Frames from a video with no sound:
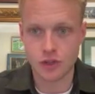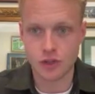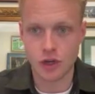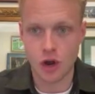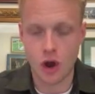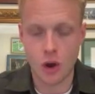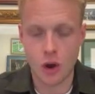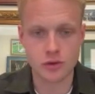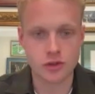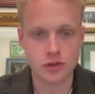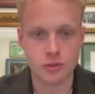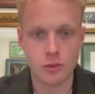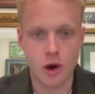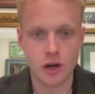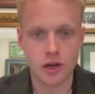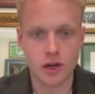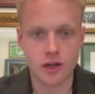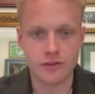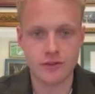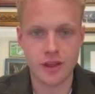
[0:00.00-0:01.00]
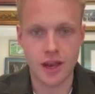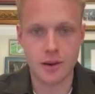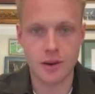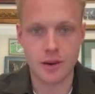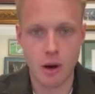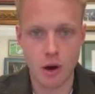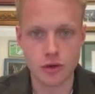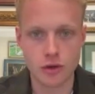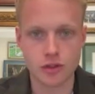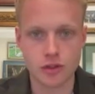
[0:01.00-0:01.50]
was reminded of that
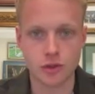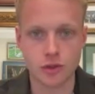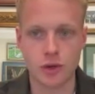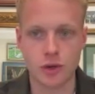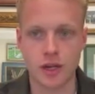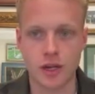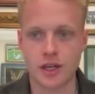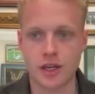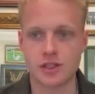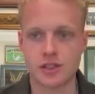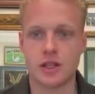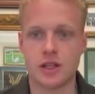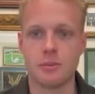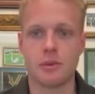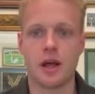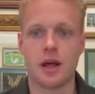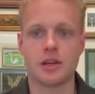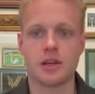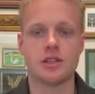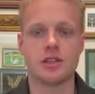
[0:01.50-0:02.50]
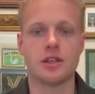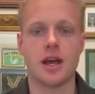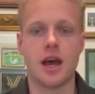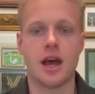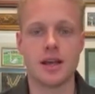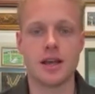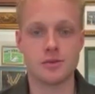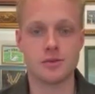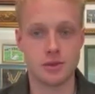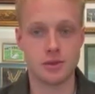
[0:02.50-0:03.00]
emotional connection that Blake Shin
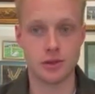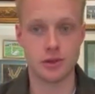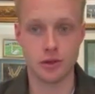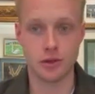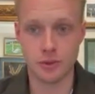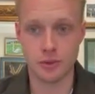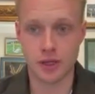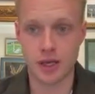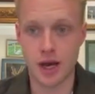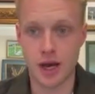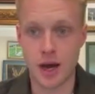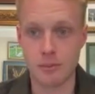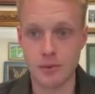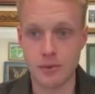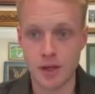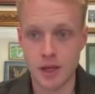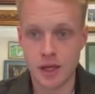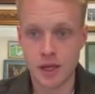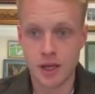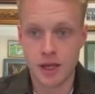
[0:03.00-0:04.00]
has with the Doomben Cup,